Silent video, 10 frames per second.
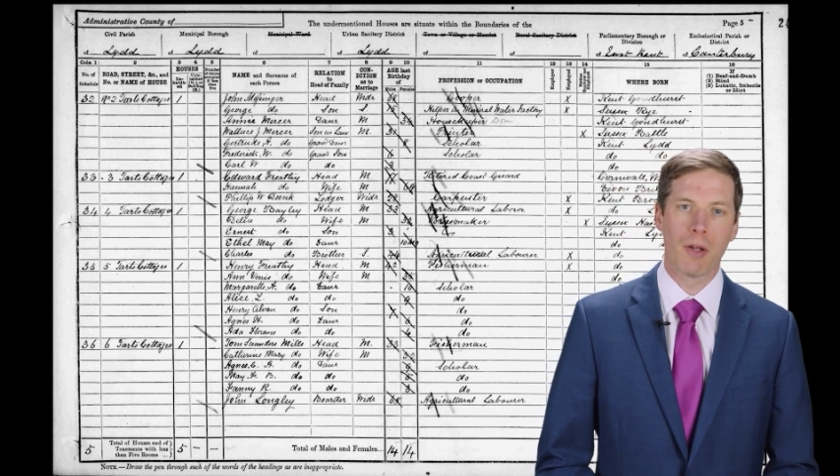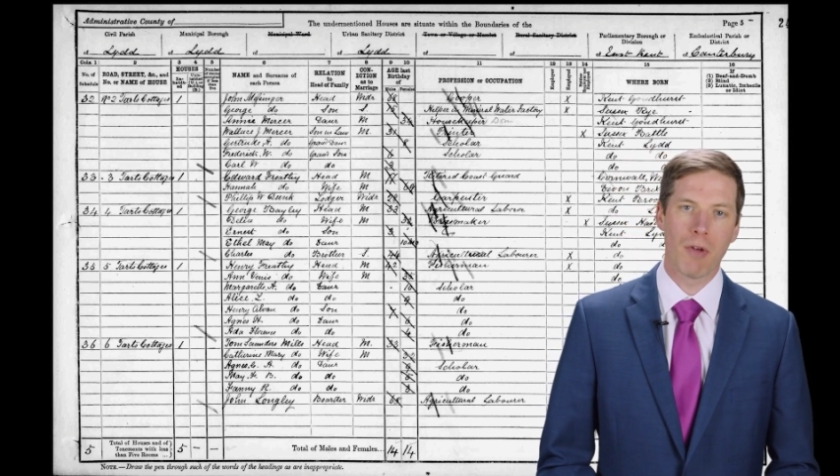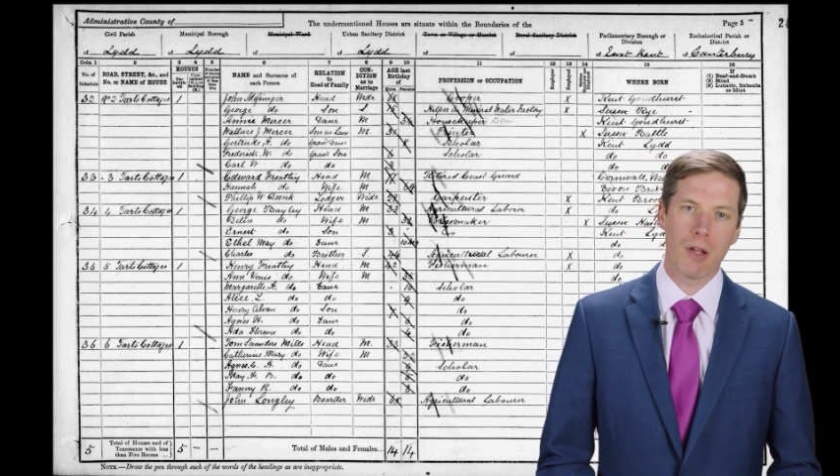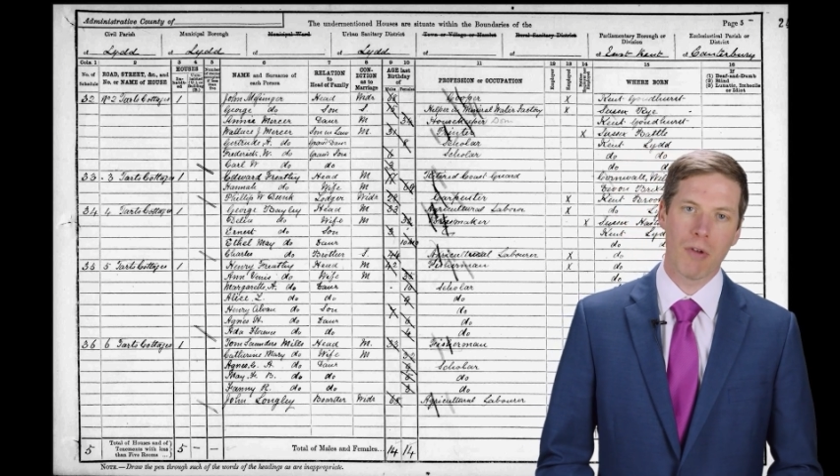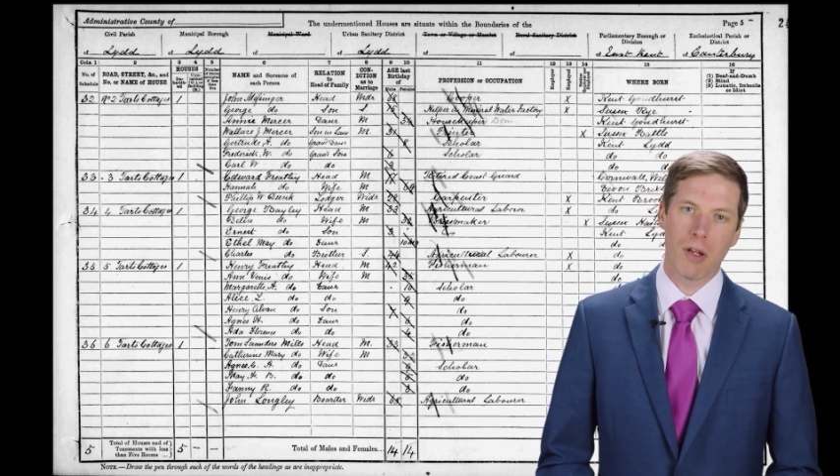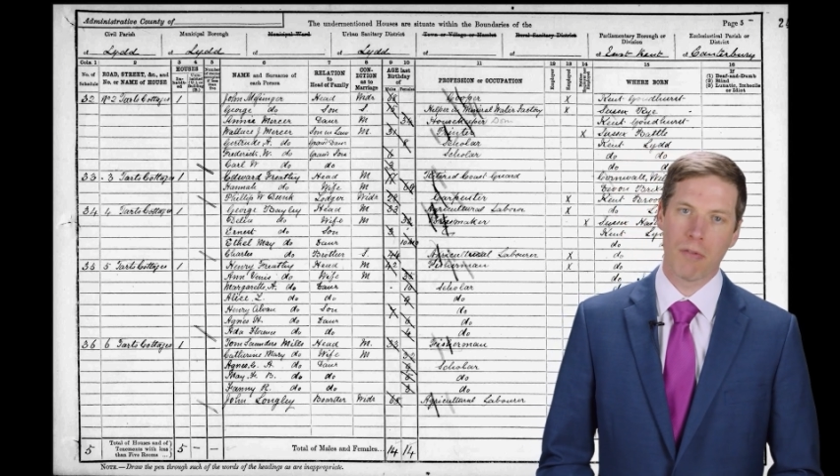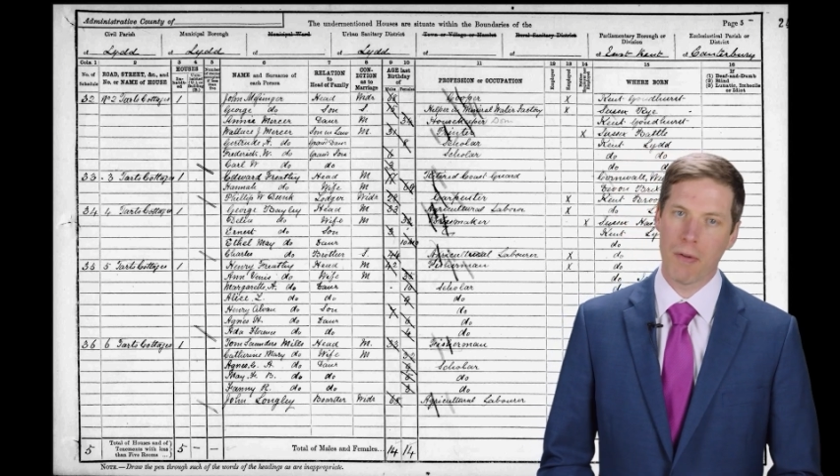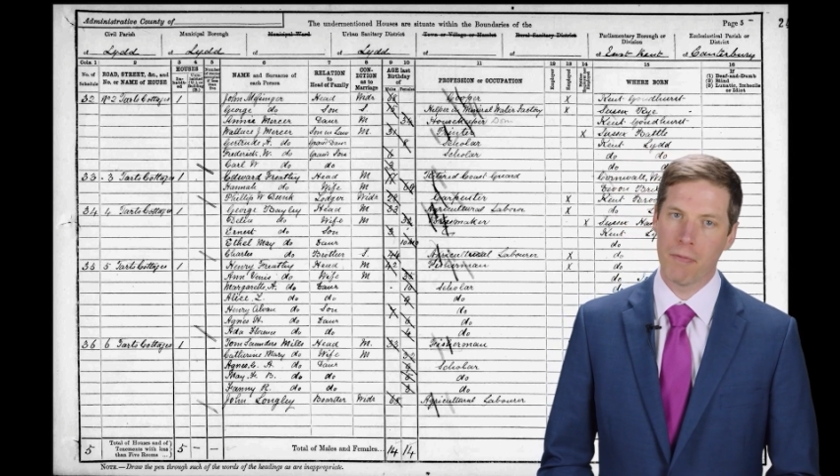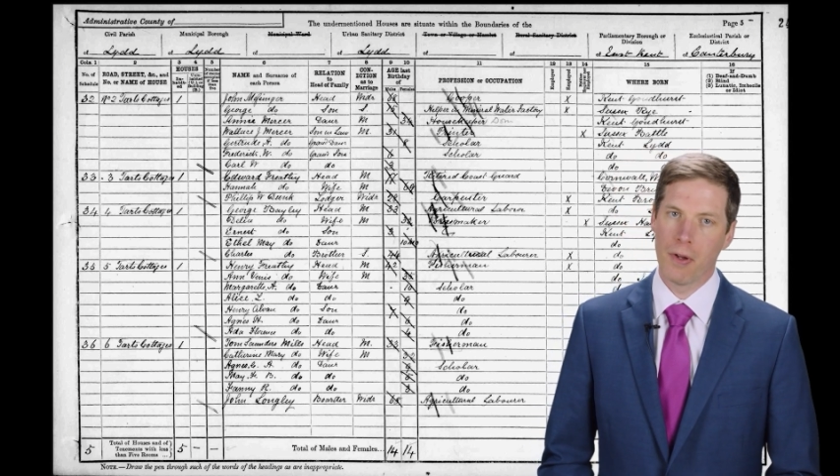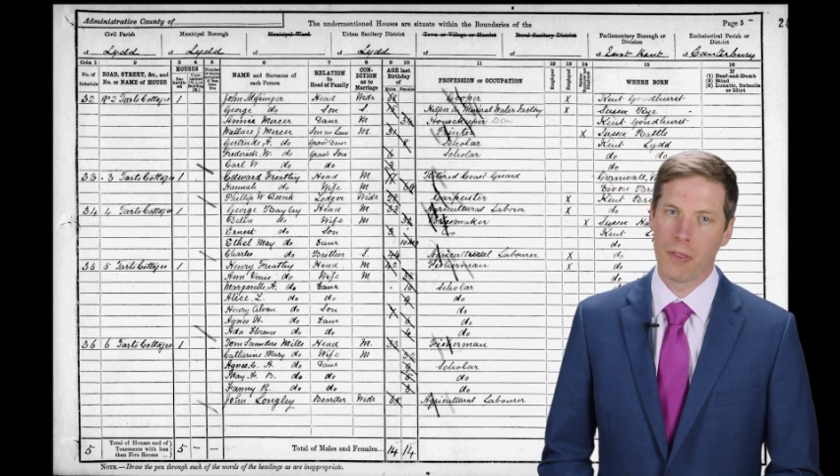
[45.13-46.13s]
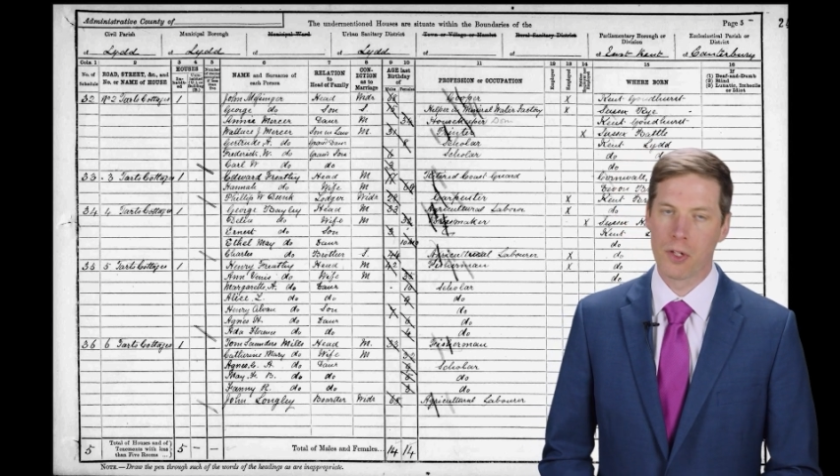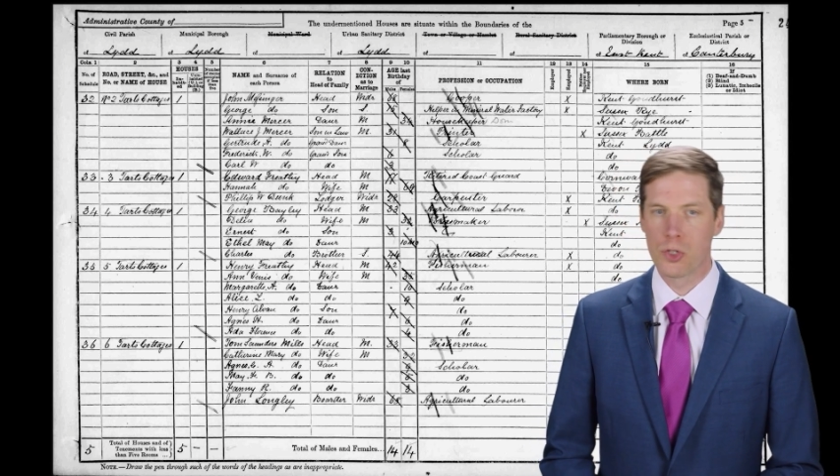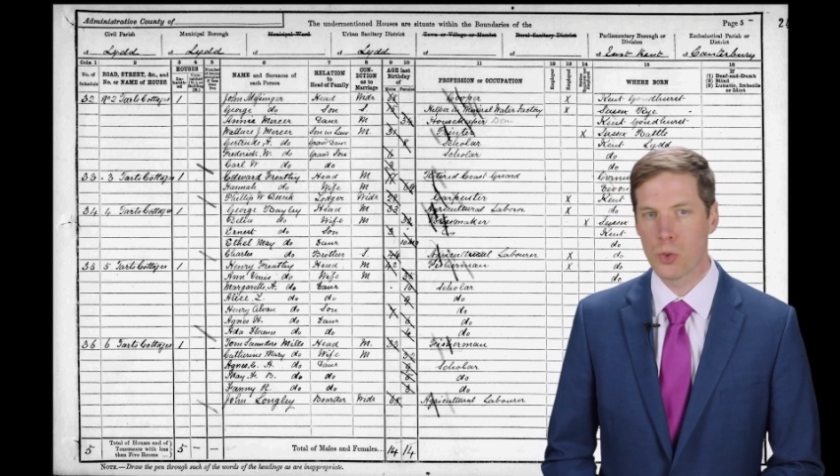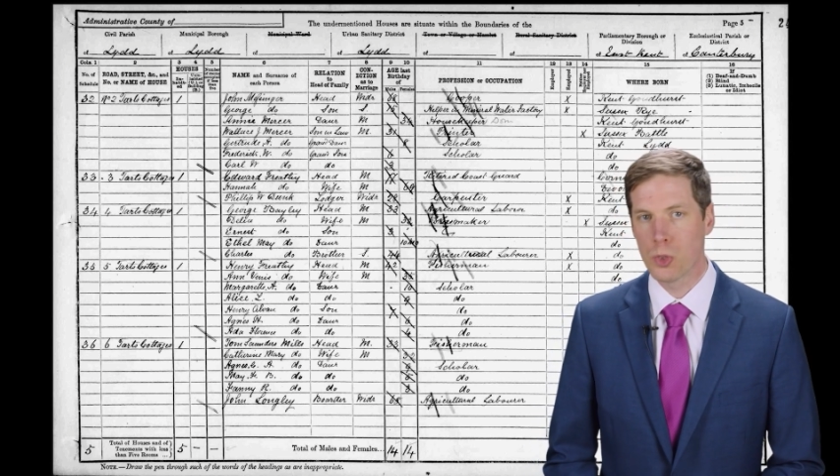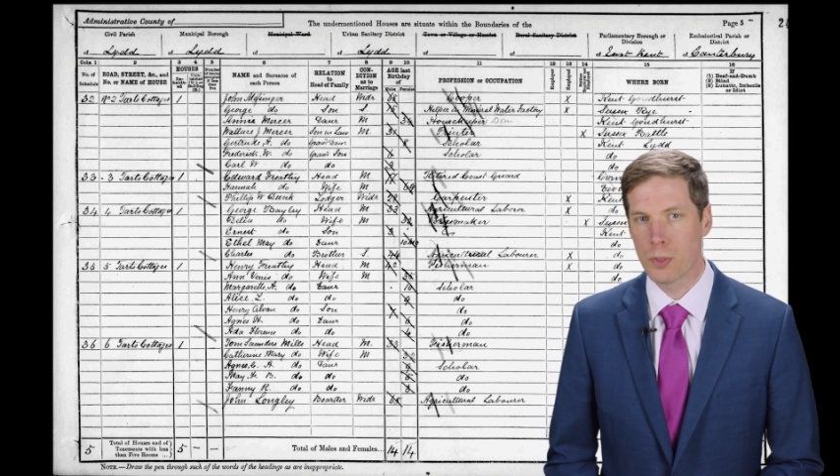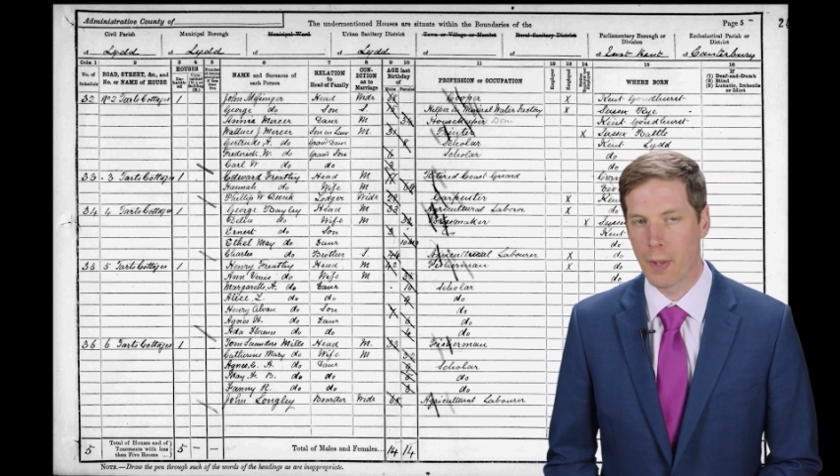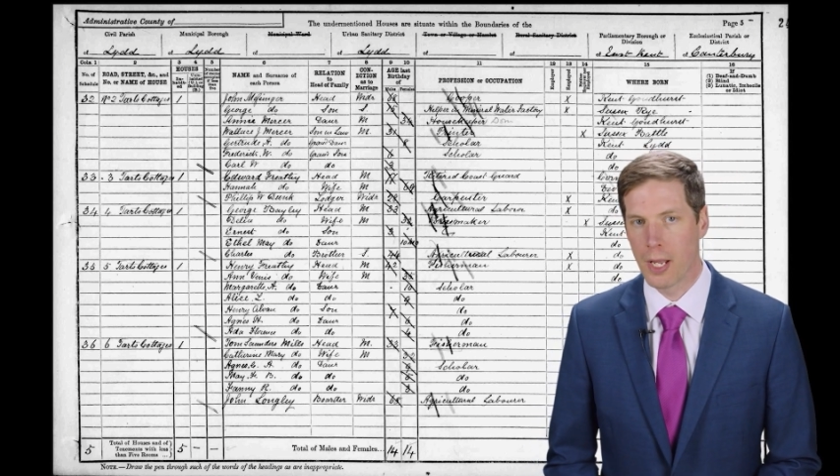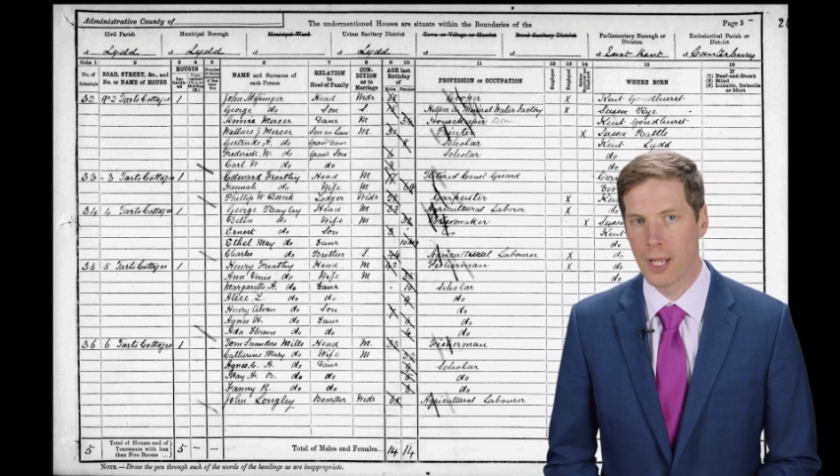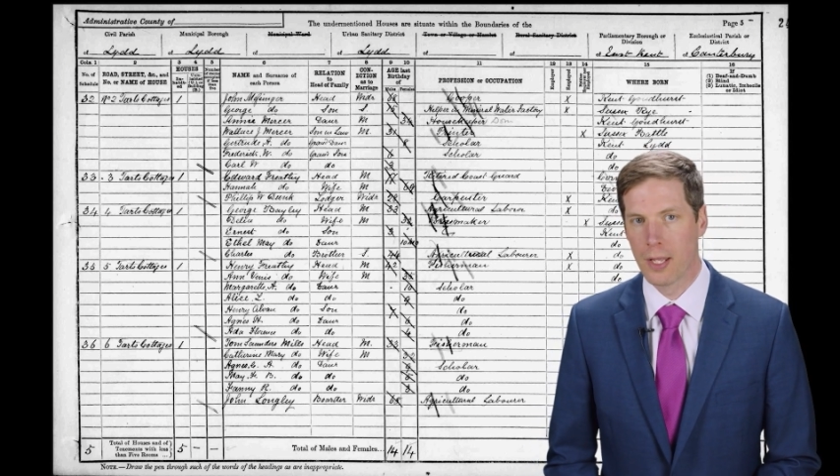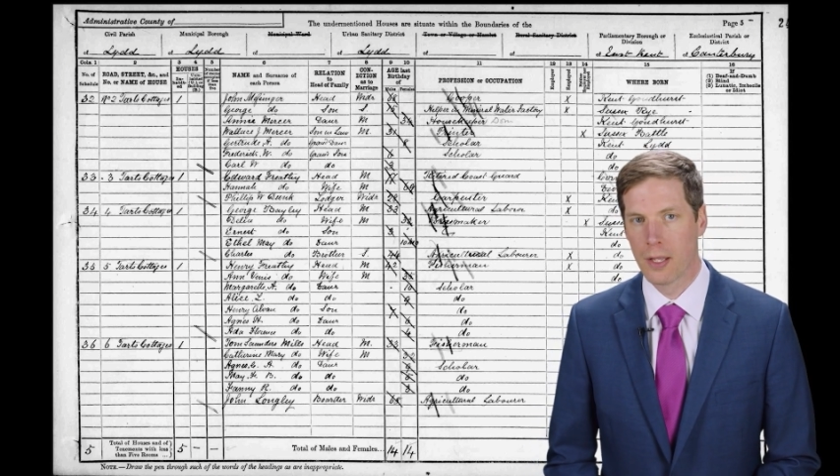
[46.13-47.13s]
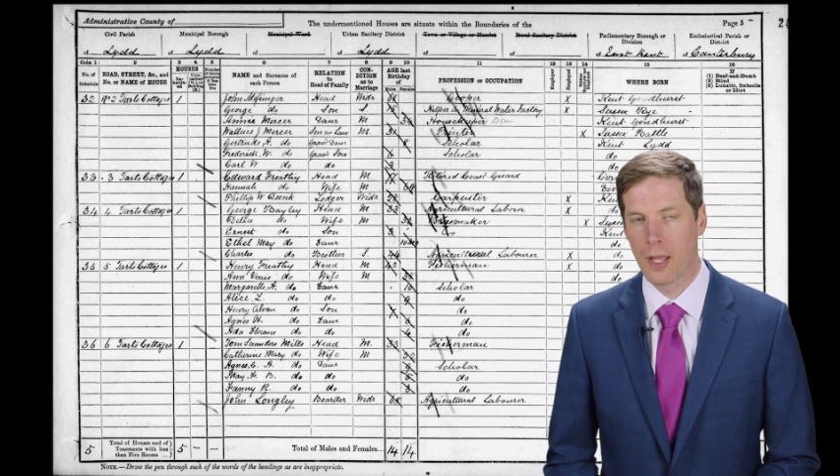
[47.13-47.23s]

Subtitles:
great-great-grandfather, George Bayley,